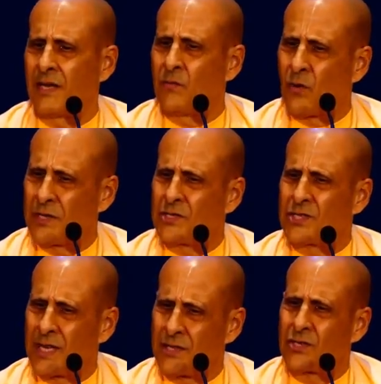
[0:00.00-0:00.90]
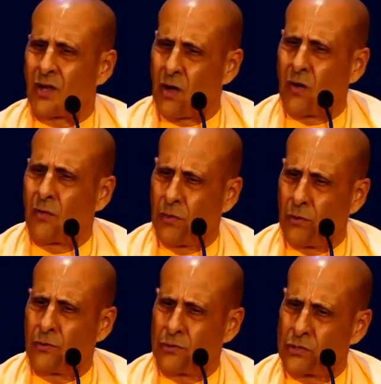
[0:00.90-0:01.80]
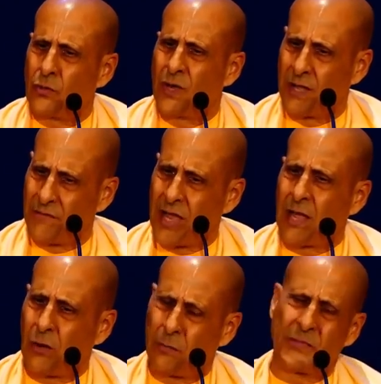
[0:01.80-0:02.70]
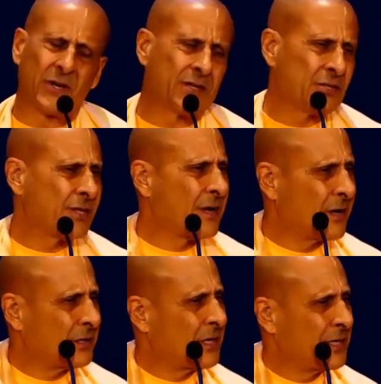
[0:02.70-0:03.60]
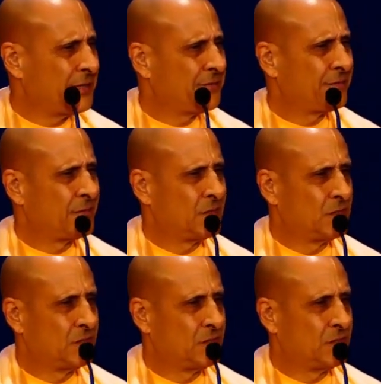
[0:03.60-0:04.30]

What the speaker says: In one sense, all those who have helped us in our life.